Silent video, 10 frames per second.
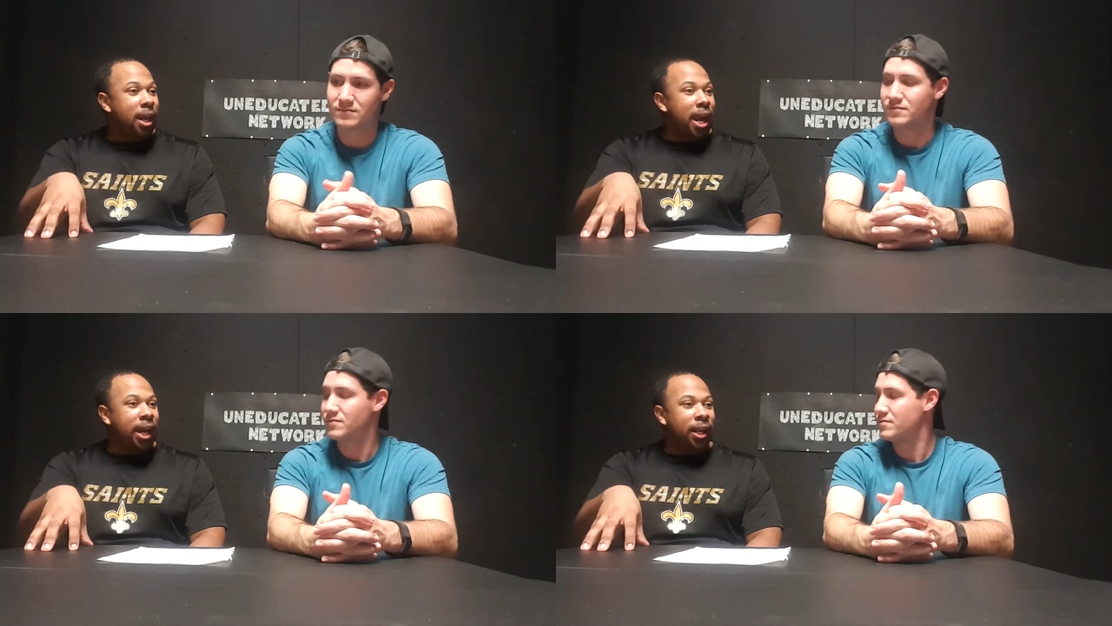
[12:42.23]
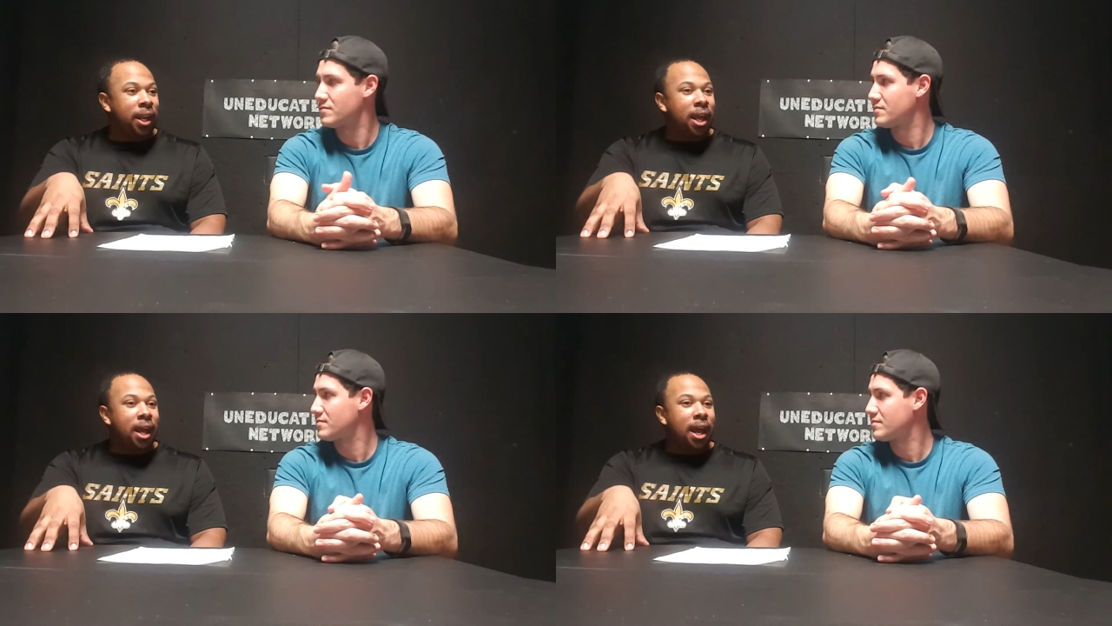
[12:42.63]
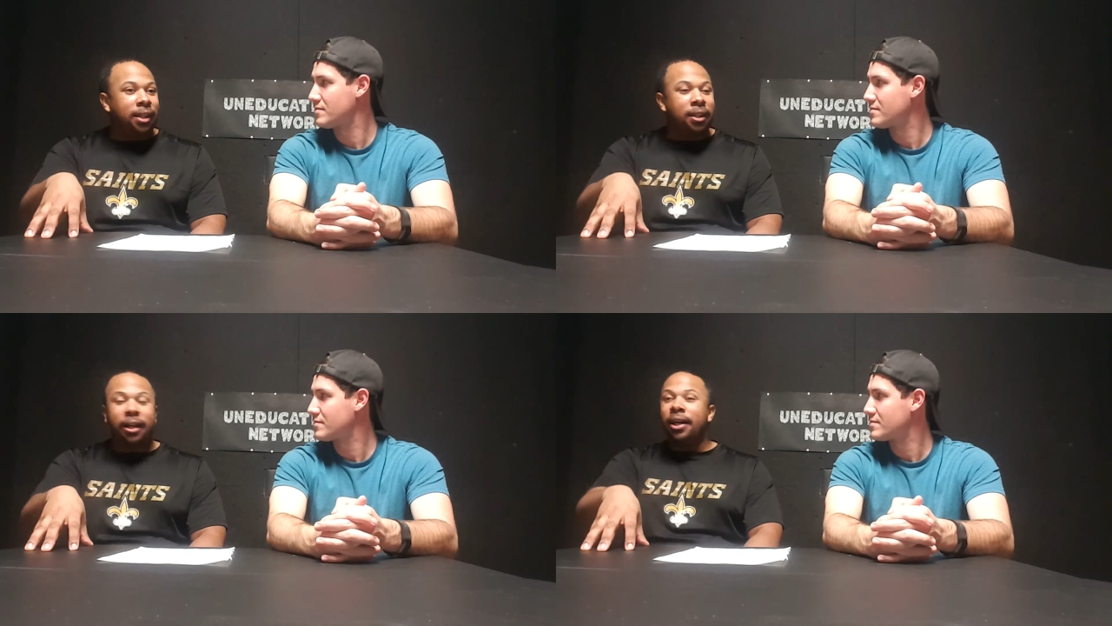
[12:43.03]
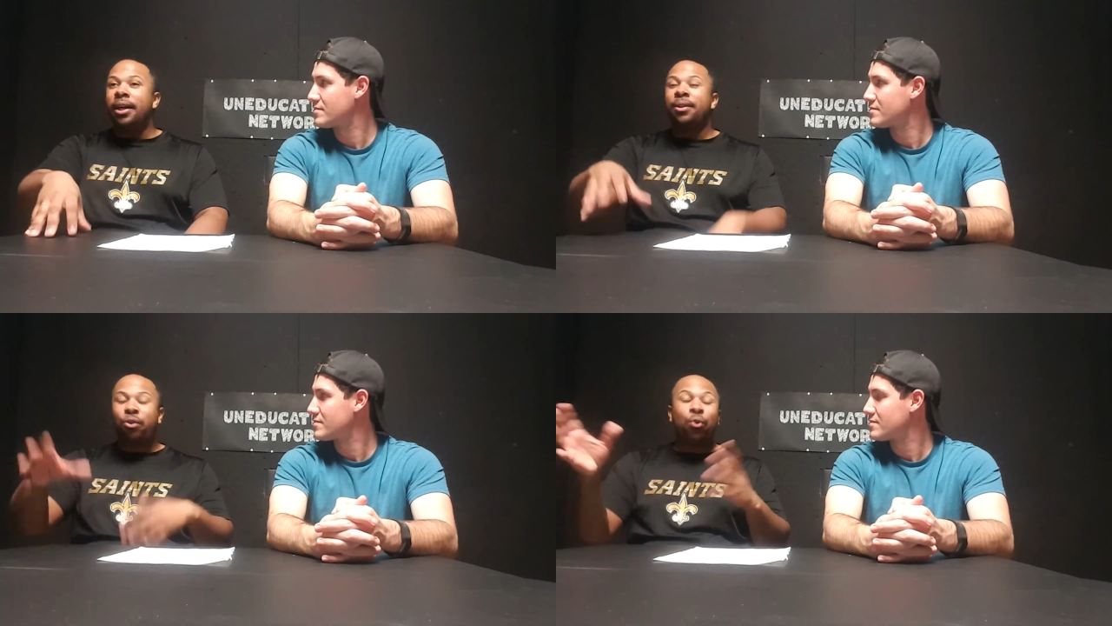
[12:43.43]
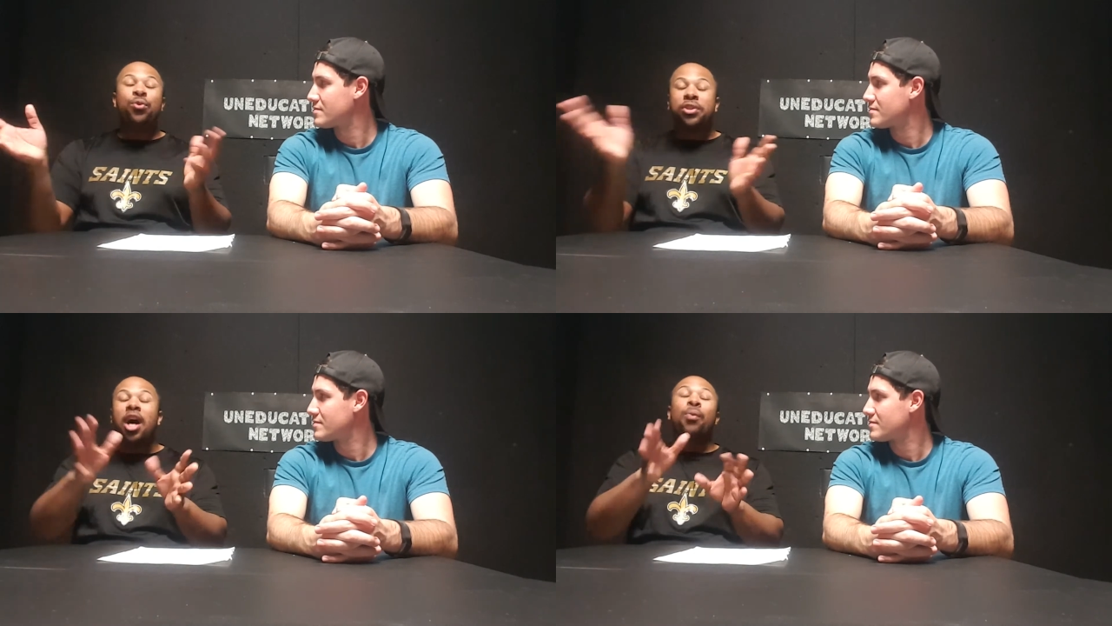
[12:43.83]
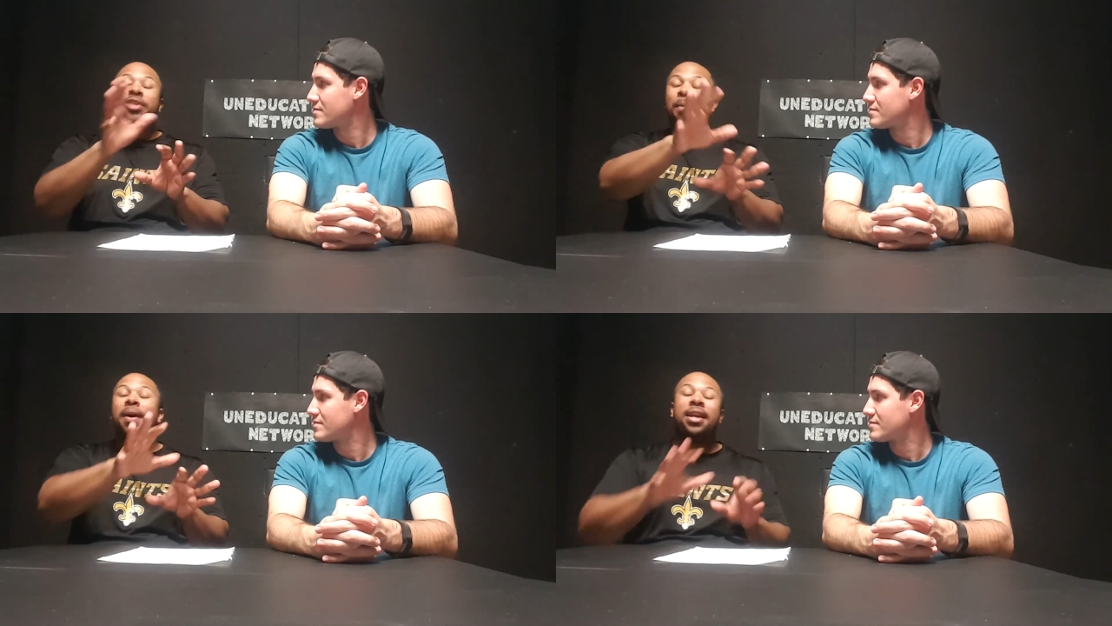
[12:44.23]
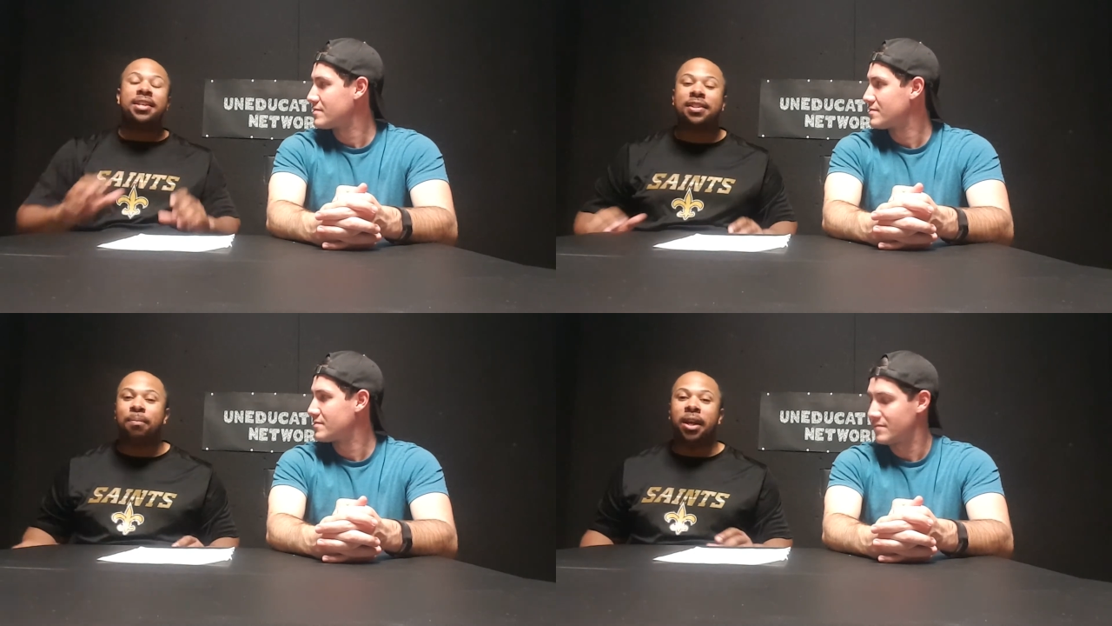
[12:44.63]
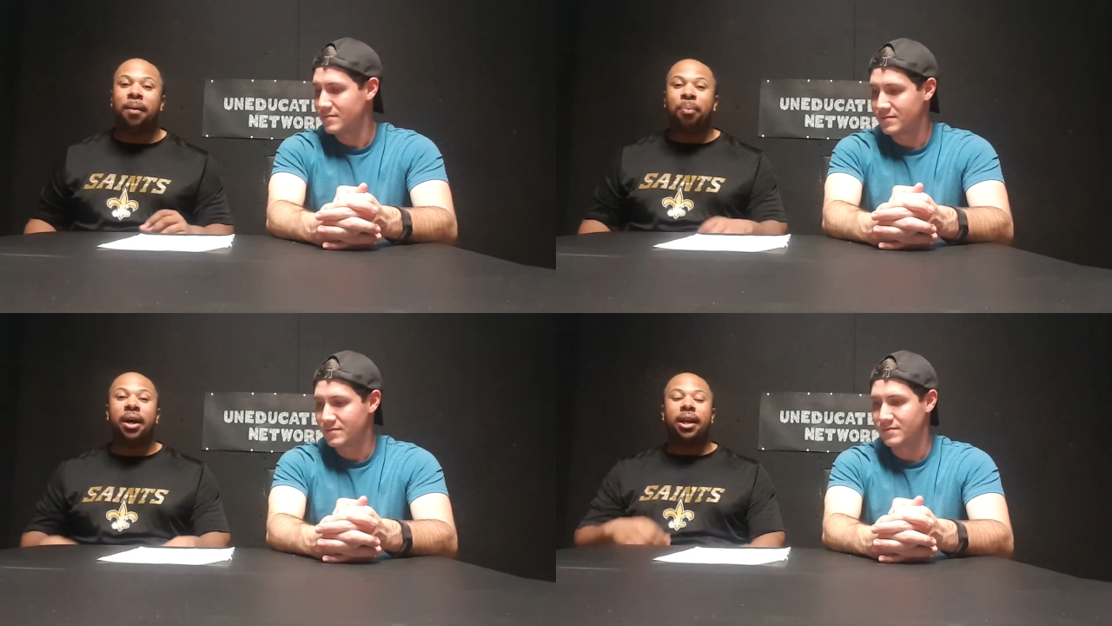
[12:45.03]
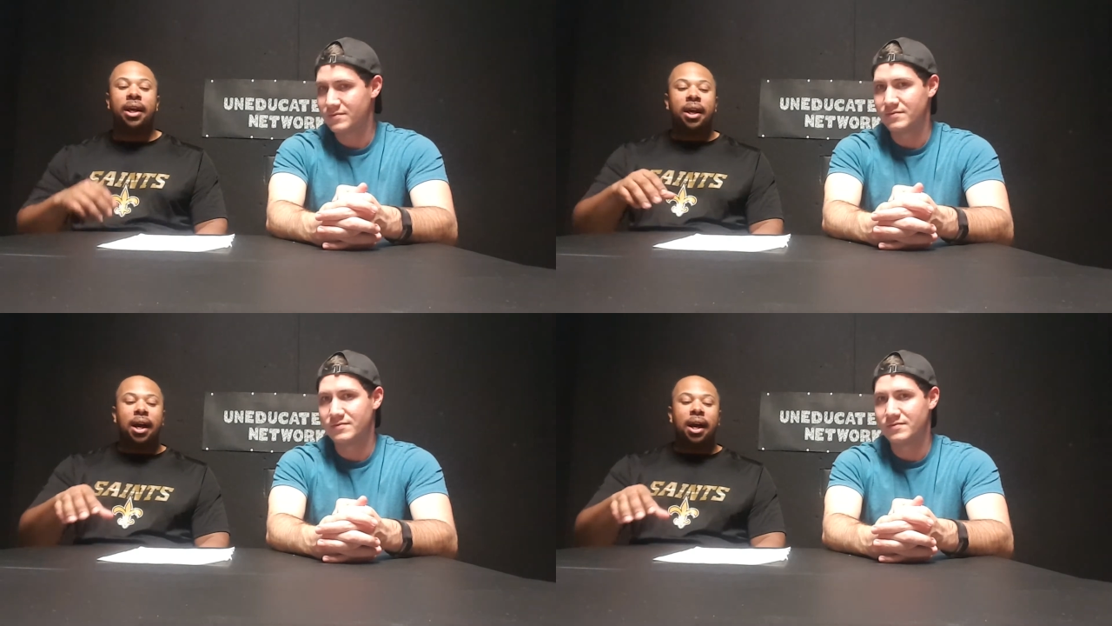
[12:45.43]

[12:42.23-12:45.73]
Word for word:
Speaker 1: and the uh, the crew saw it. We'll talk about that in just a minute, but.